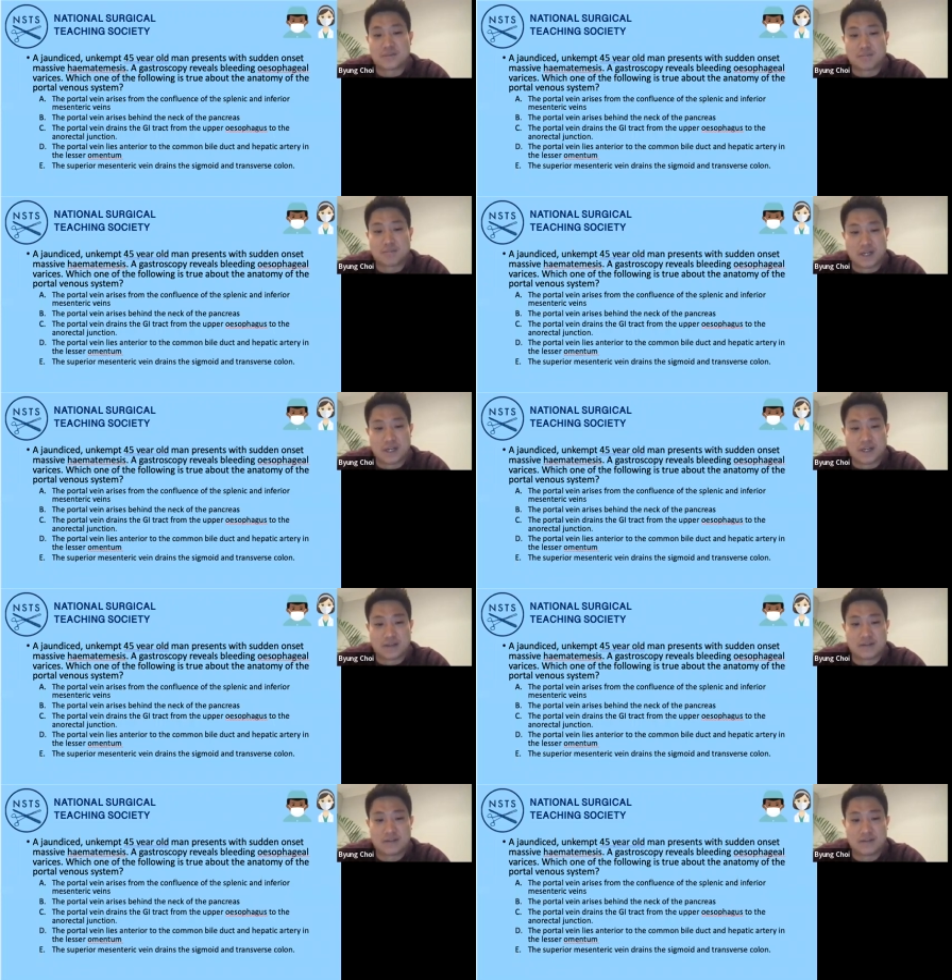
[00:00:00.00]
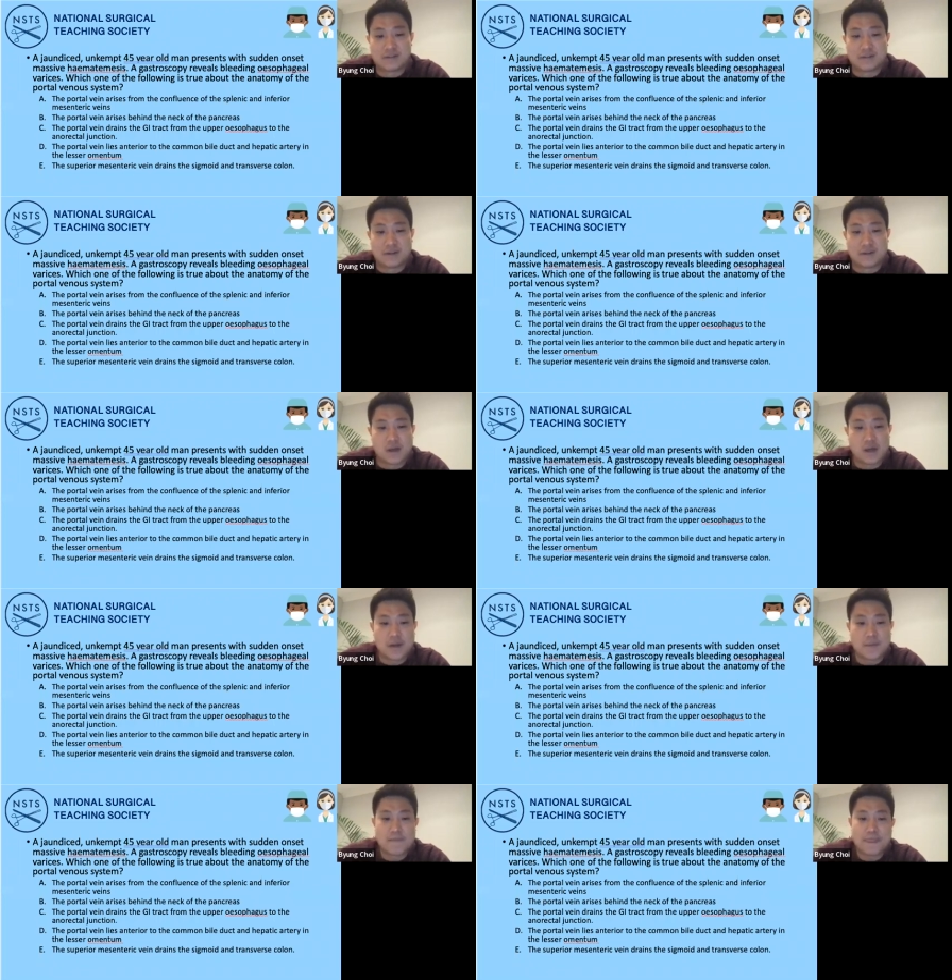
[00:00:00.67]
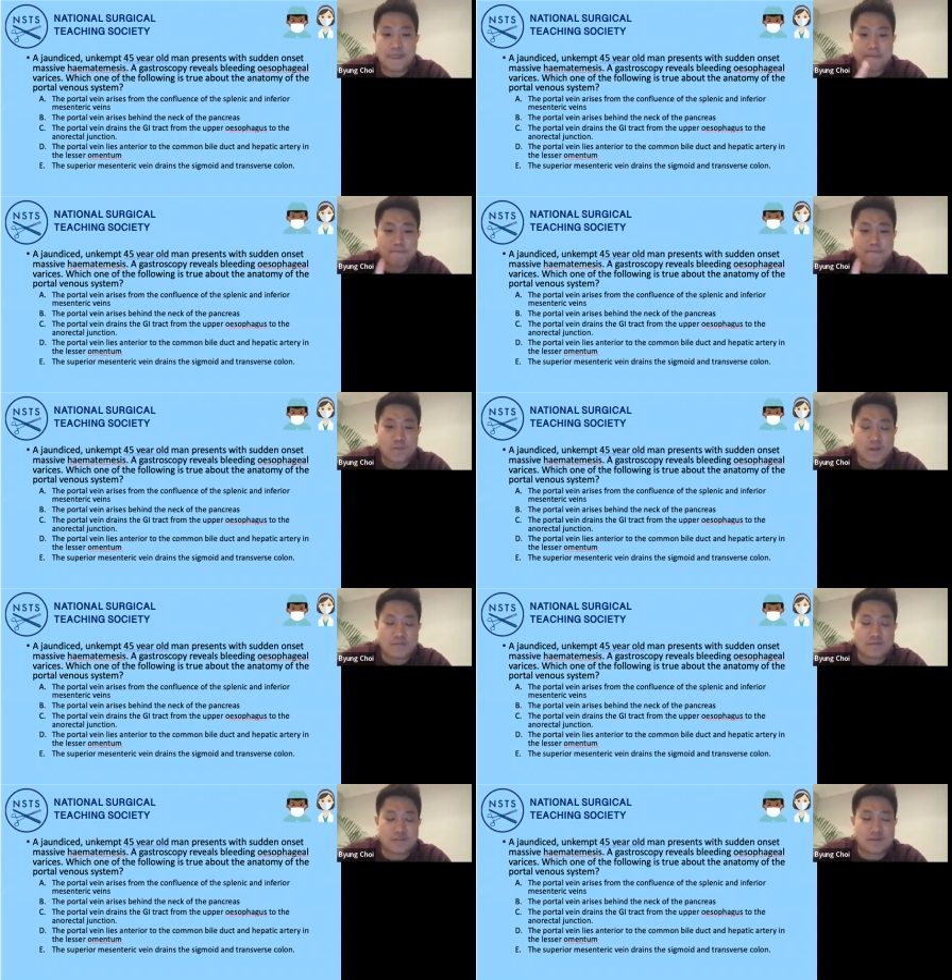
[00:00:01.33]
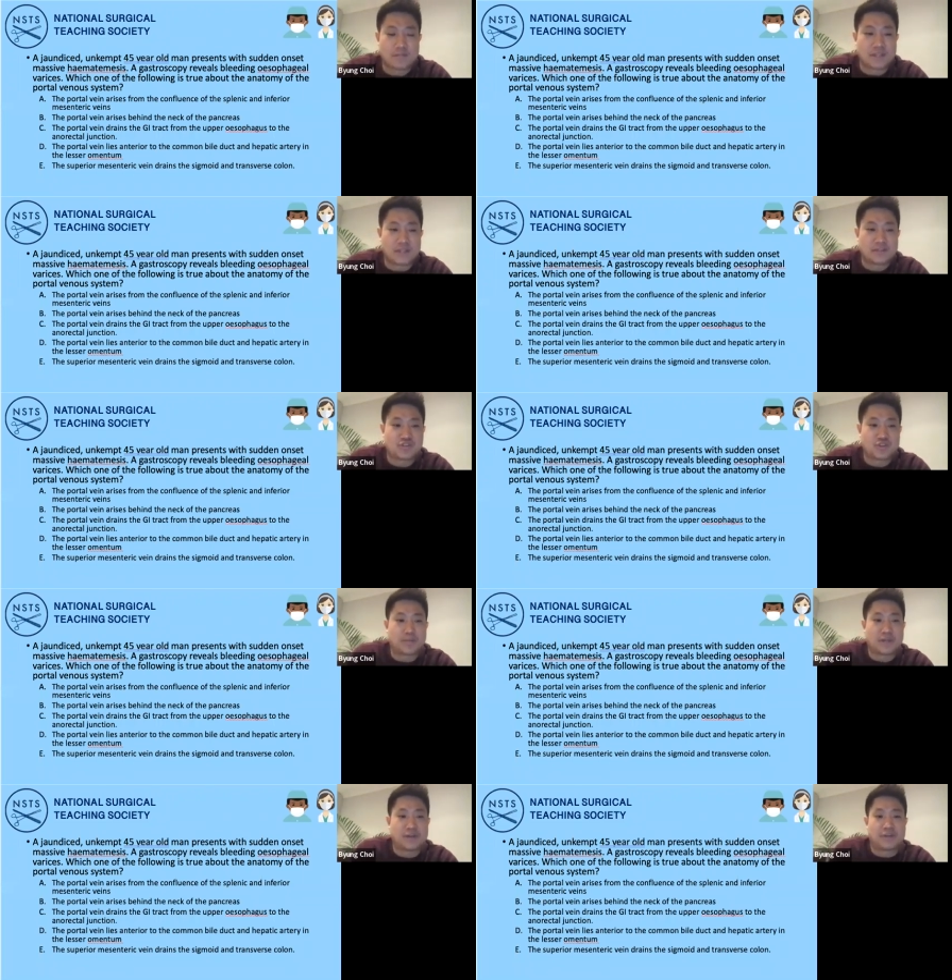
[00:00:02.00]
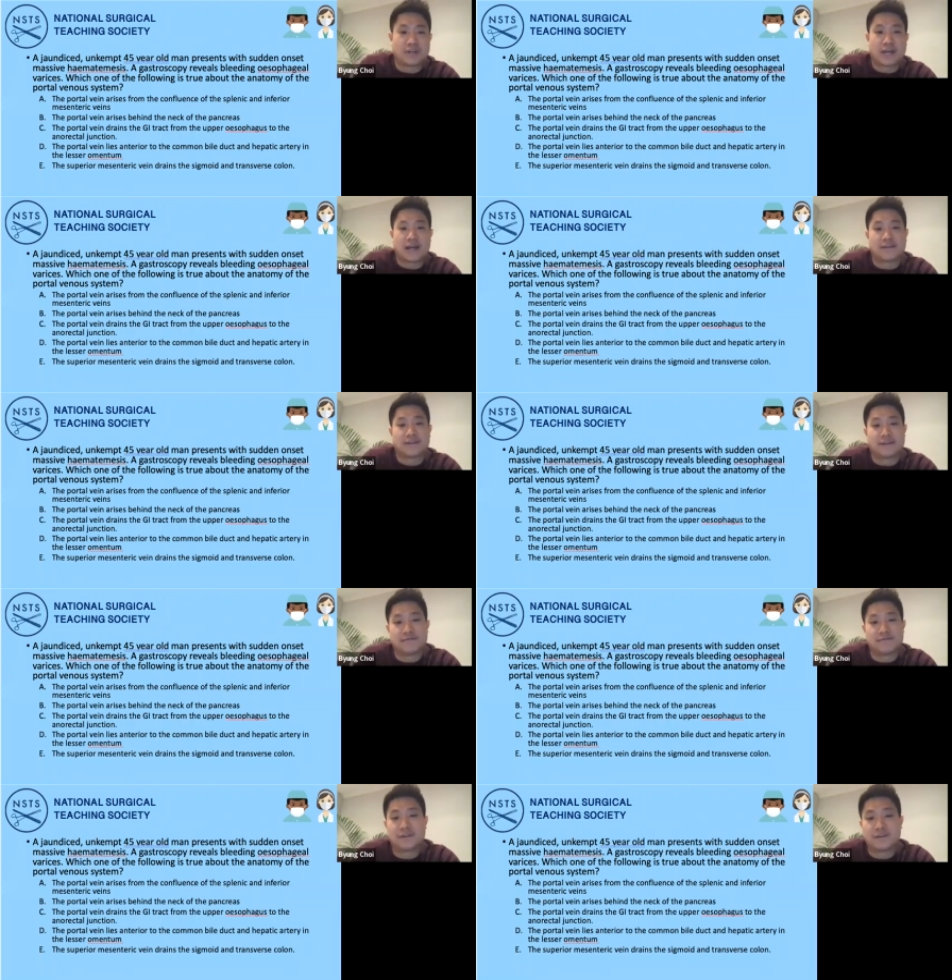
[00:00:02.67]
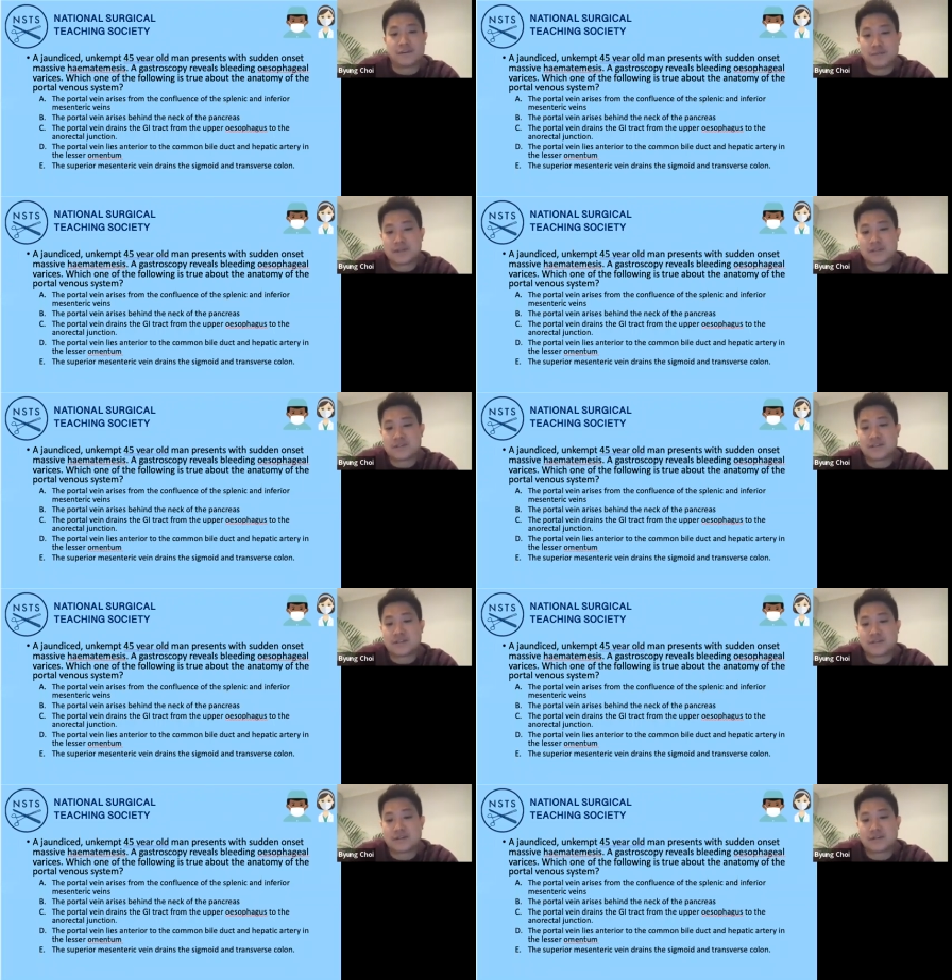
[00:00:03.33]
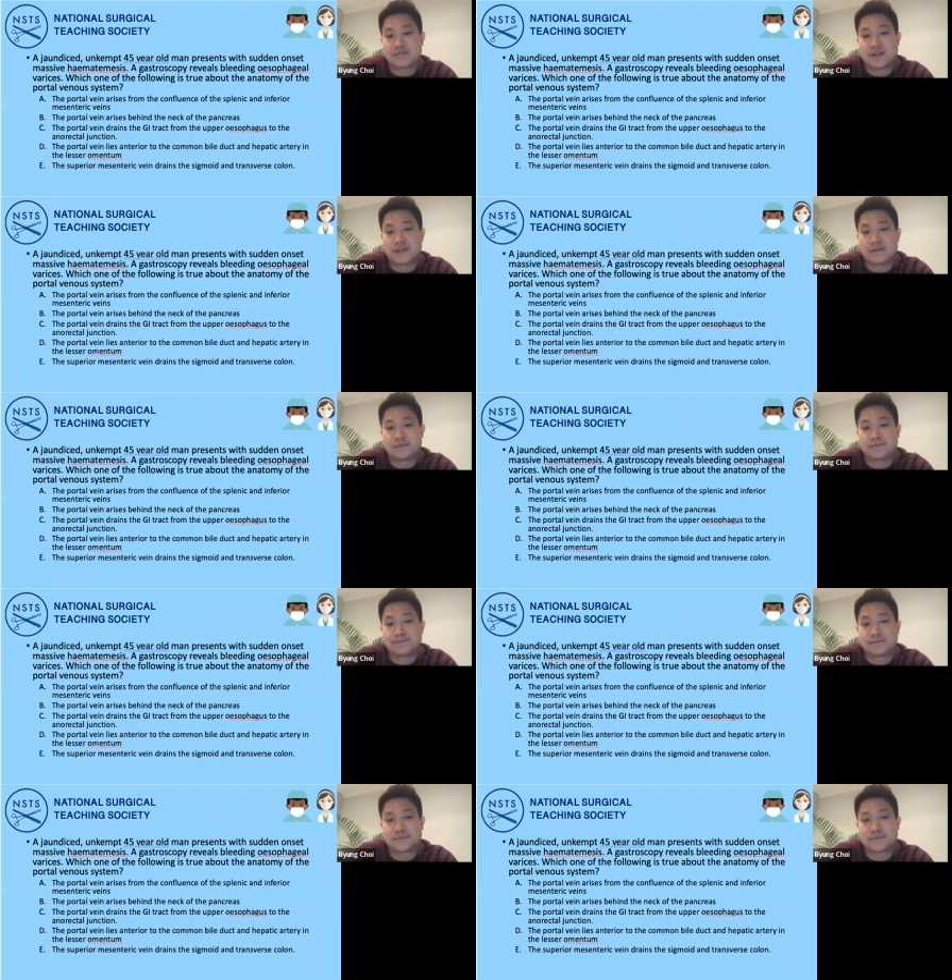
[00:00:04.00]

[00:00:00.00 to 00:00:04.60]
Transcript: supply from the superior and inferior mesenteric vein